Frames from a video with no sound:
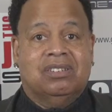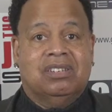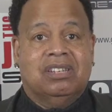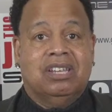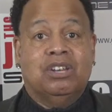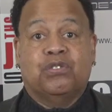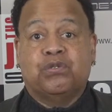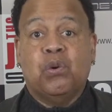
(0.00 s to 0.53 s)

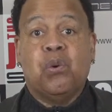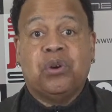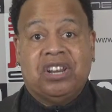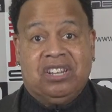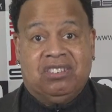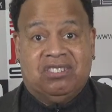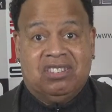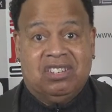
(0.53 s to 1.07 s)
in the
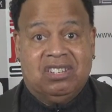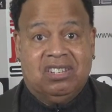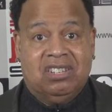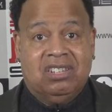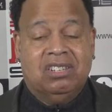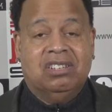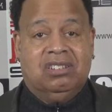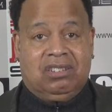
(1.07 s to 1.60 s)
40s.
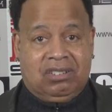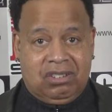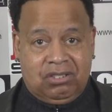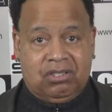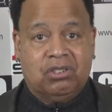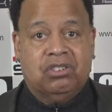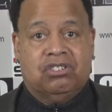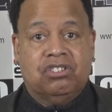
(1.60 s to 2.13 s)

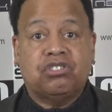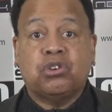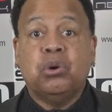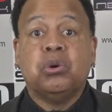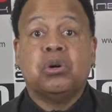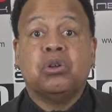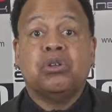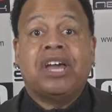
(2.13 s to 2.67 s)
Just
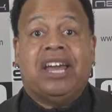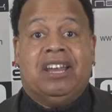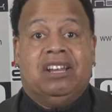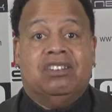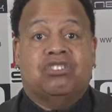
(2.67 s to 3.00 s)
Google that.